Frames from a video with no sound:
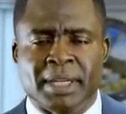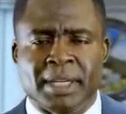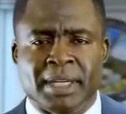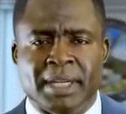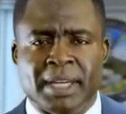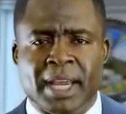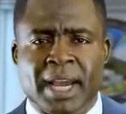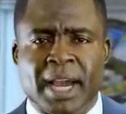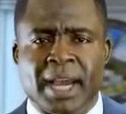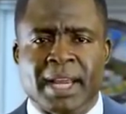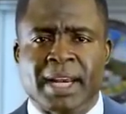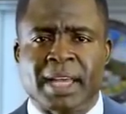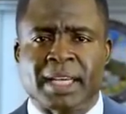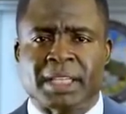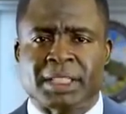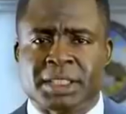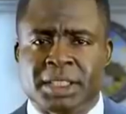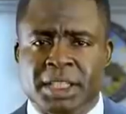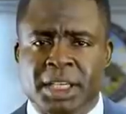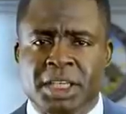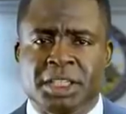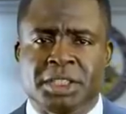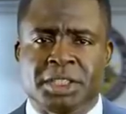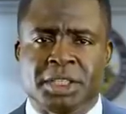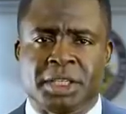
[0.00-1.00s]
the
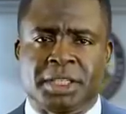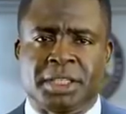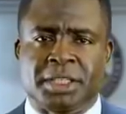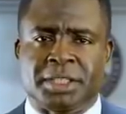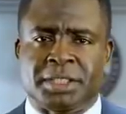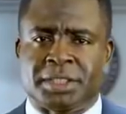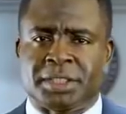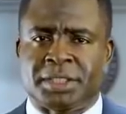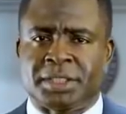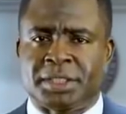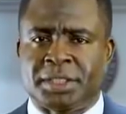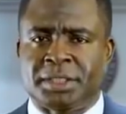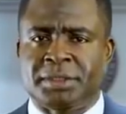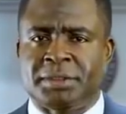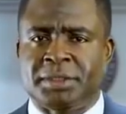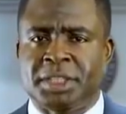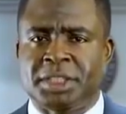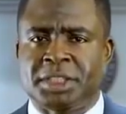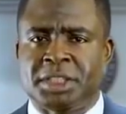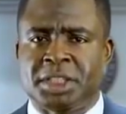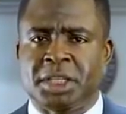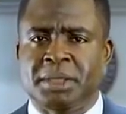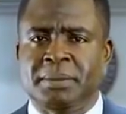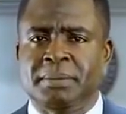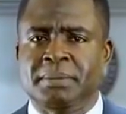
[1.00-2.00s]
annexationist
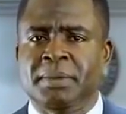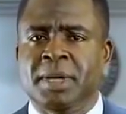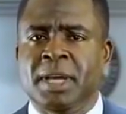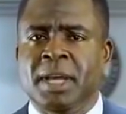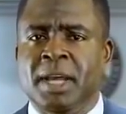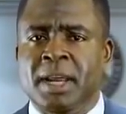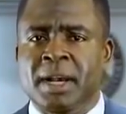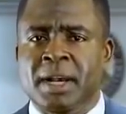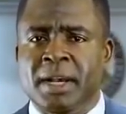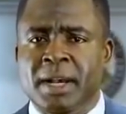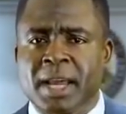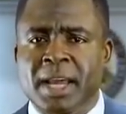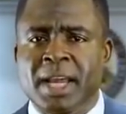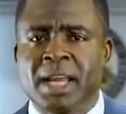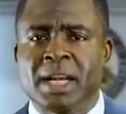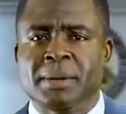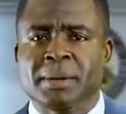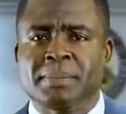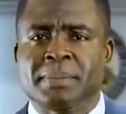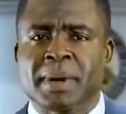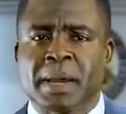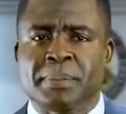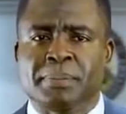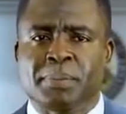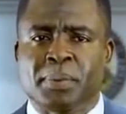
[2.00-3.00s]
regime
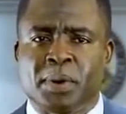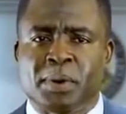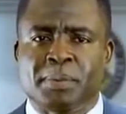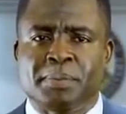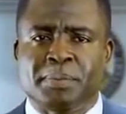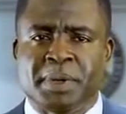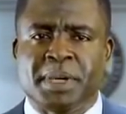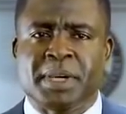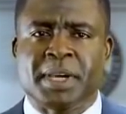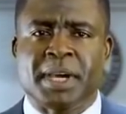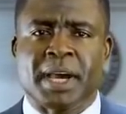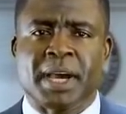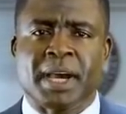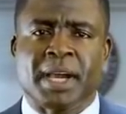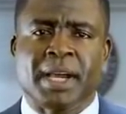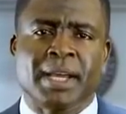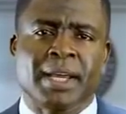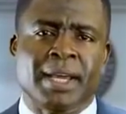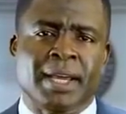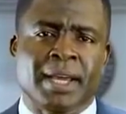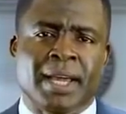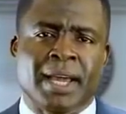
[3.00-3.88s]
led by Paul Biya